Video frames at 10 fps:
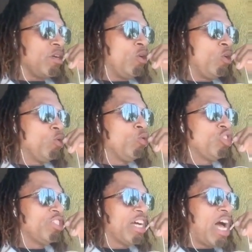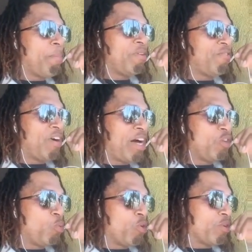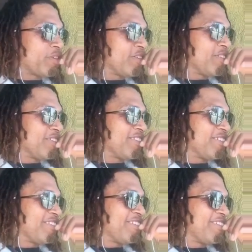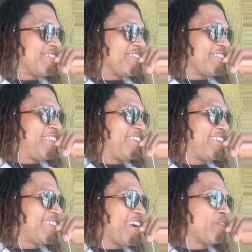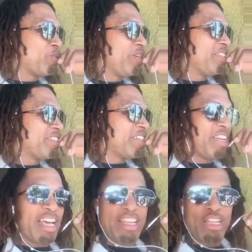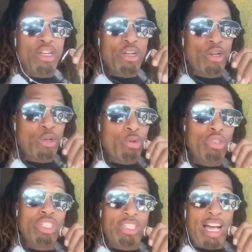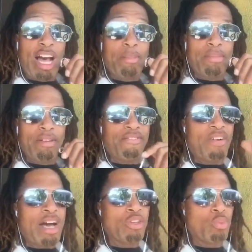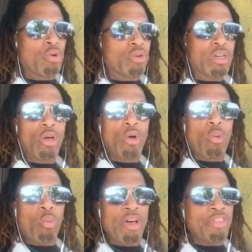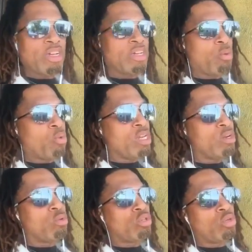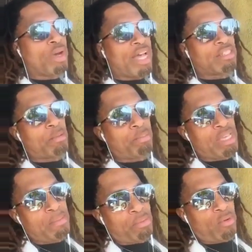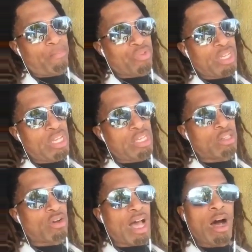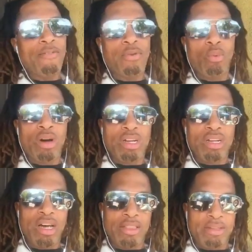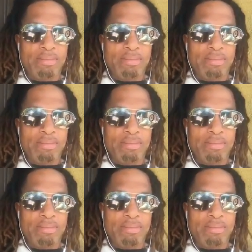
lose your job and find your work. Karis wants to say that. Lose your job, find your work. One thing that we don't do as a people is look out for one another.